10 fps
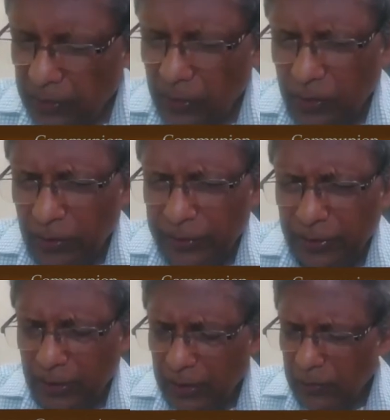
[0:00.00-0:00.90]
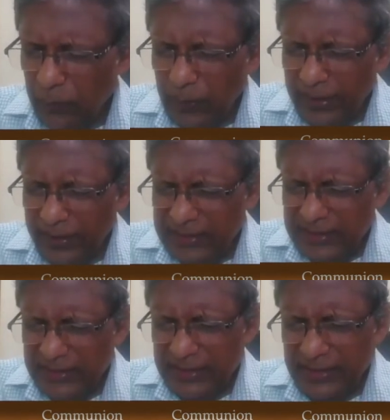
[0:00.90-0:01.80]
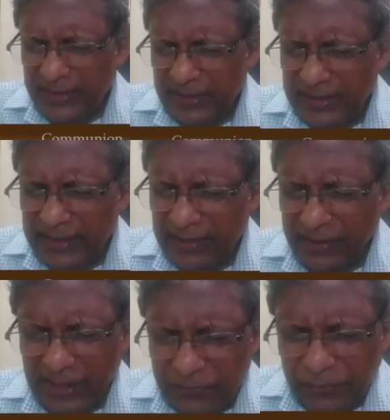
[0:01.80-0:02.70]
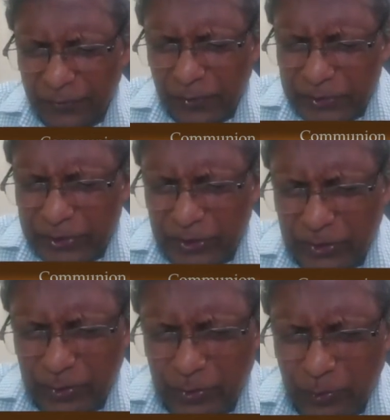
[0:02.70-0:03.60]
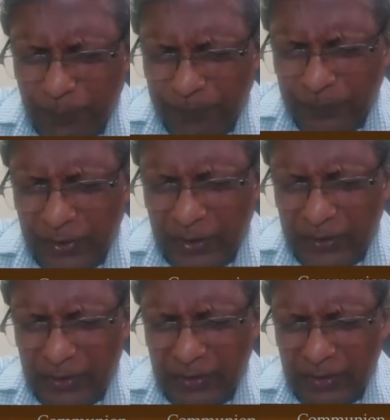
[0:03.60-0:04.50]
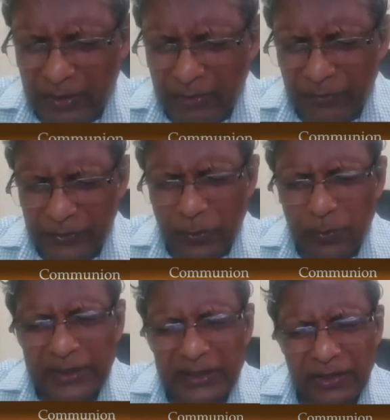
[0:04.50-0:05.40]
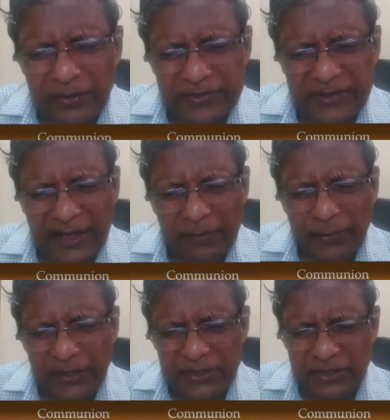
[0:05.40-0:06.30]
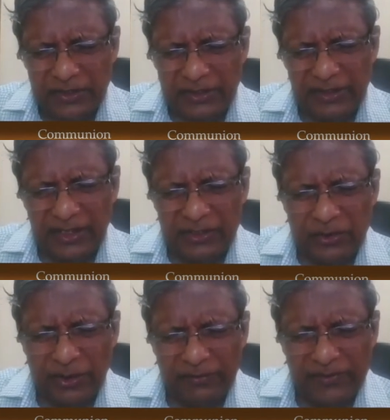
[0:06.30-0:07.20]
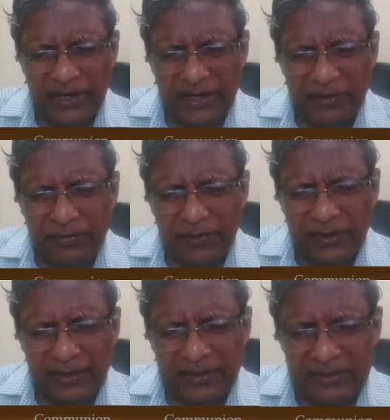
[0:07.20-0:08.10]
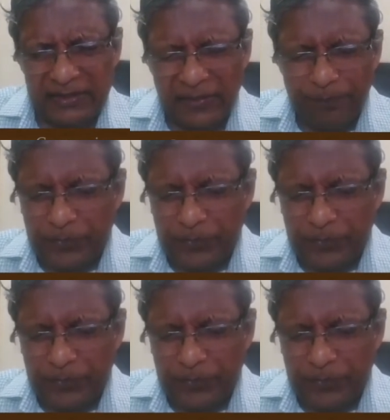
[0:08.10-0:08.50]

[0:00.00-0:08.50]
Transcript: Lord, we are eternally grateful to you for the work of salvation that you have done for us.